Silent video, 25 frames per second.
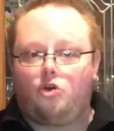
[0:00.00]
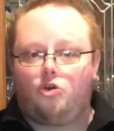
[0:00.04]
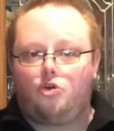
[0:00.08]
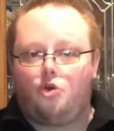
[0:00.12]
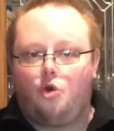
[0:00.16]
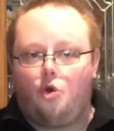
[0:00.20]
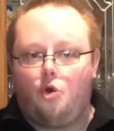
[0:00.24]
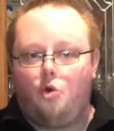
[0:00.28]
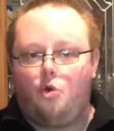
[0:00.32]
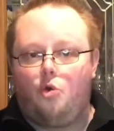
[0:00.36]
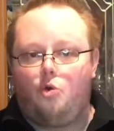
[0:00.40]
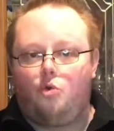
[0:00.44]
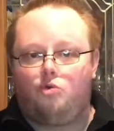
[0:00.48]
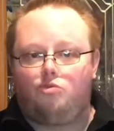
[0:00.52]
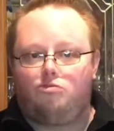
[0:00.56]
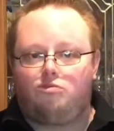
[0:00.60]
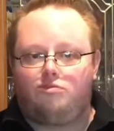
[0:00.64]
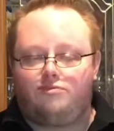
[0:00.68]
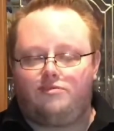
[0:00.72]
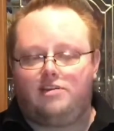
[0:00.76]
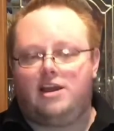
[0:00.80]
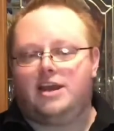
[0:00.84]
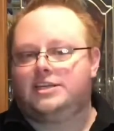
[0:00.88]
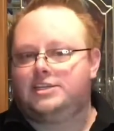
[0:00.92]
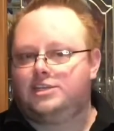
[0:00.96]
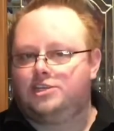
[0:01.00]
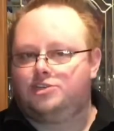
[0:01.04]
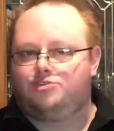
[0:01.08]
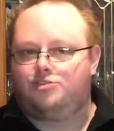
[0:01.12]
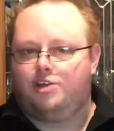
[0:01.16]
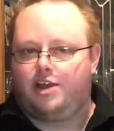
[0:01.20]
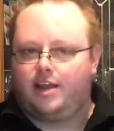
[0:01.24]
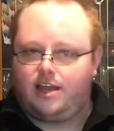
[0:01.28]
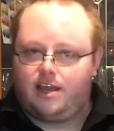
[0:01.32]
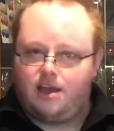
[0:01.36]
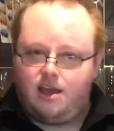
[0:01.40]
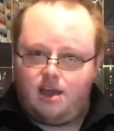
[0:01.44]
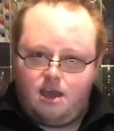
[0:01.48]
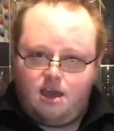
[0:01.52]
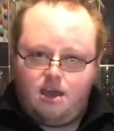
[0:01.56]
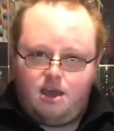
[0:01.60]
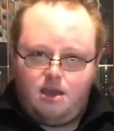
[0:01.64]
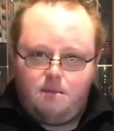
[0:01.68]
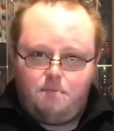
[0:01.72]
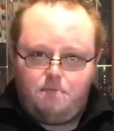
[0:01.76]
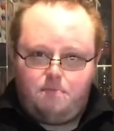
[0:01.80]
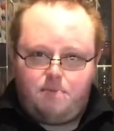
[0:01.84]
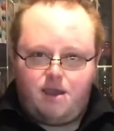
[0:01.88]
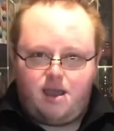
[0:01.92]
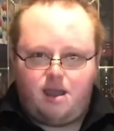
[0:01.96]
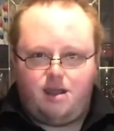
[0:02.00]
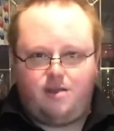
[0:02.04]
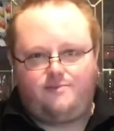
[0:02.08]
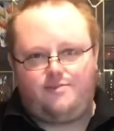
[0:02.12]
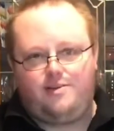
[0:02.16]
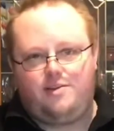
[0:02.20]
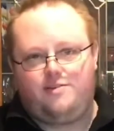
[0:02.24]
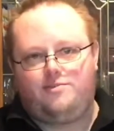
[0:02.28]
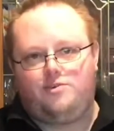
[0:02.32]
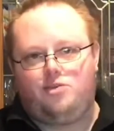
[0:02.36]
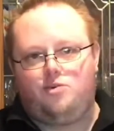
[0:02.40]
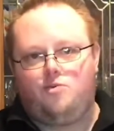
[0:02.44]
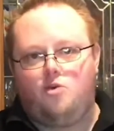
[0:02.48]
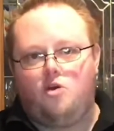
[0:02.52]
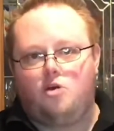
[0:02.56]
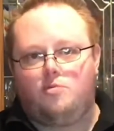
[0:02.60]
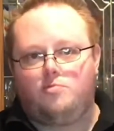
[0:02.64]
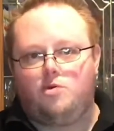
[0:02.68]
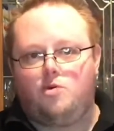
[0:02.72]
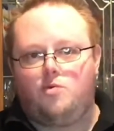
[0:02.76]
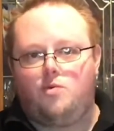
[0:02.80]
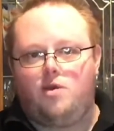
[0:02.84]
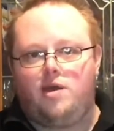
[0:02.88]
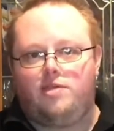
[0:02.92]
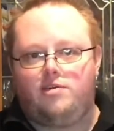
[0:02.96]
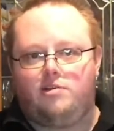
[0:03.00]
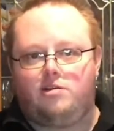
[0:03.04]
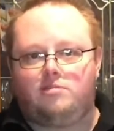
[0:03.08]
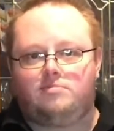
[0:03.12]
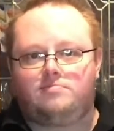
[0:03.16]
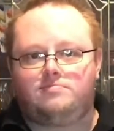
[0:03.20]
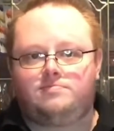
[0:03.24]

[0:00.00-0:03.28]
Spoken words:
cold, refreshing drink. Perfect for the warmer weather.